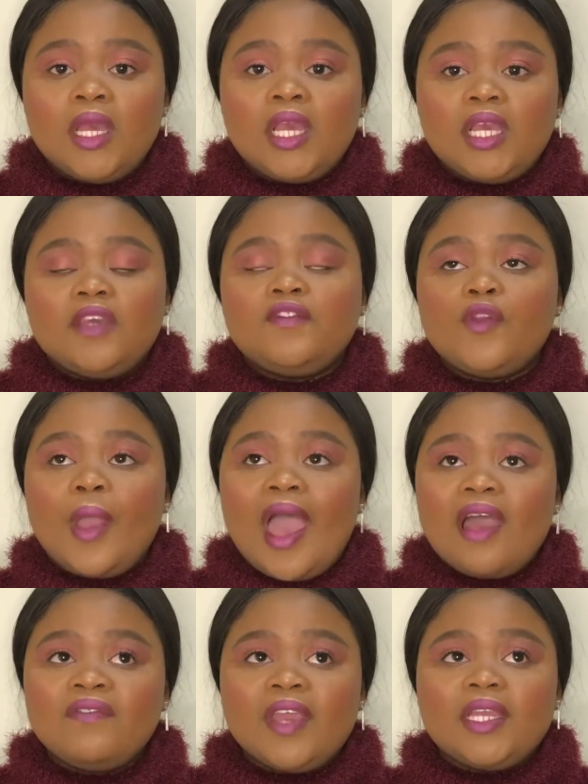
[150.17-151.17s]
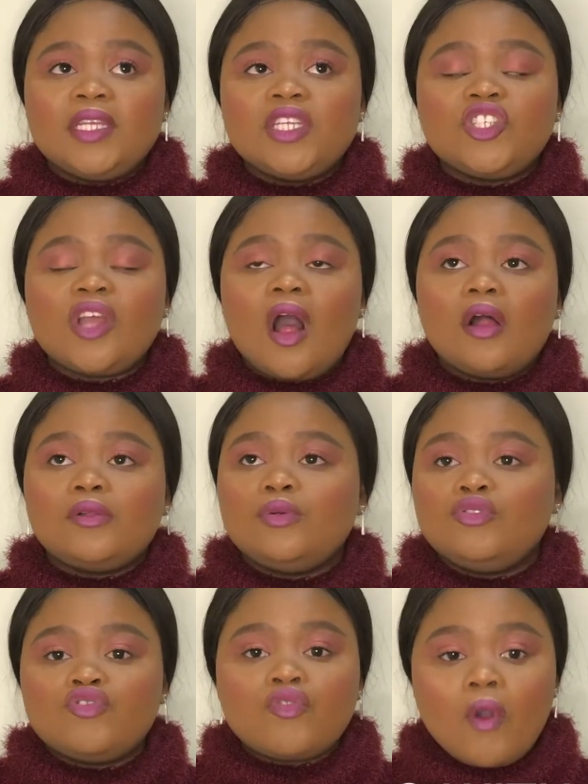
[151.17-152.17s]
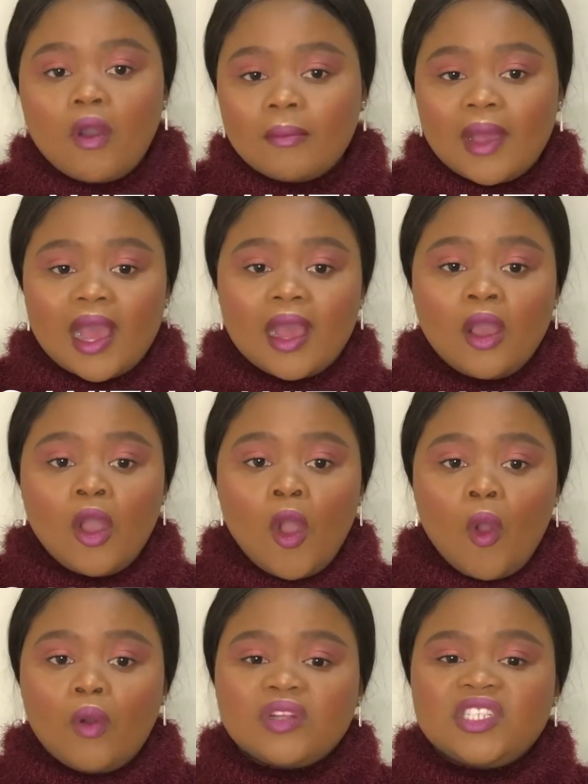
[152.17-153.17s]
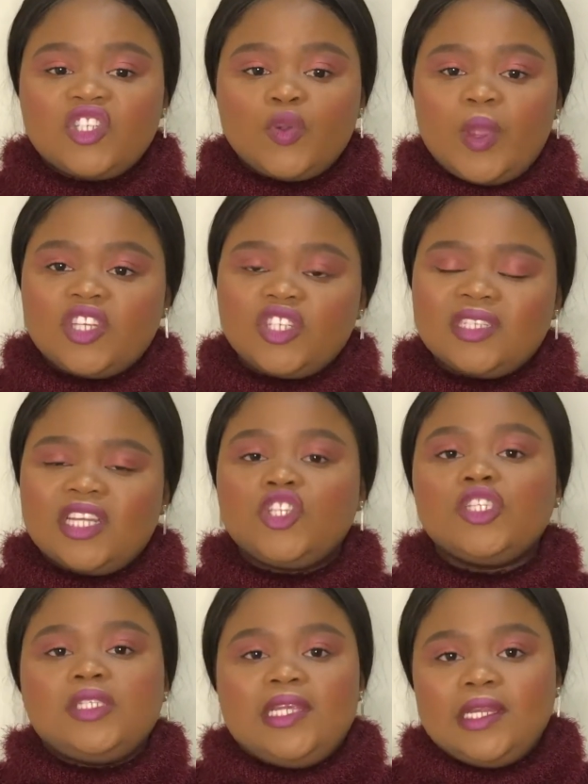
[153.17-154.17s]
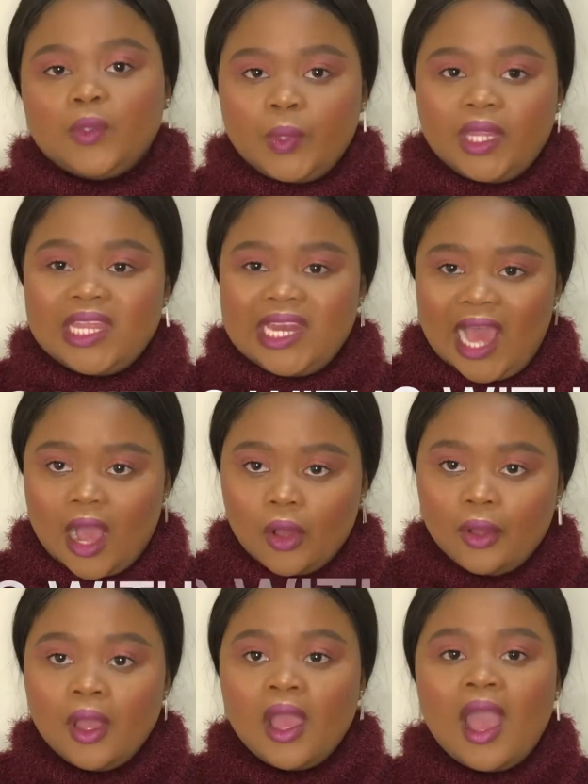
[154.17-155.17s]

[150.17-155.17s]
if you have any childhood trauma or situations that you're dealing with now,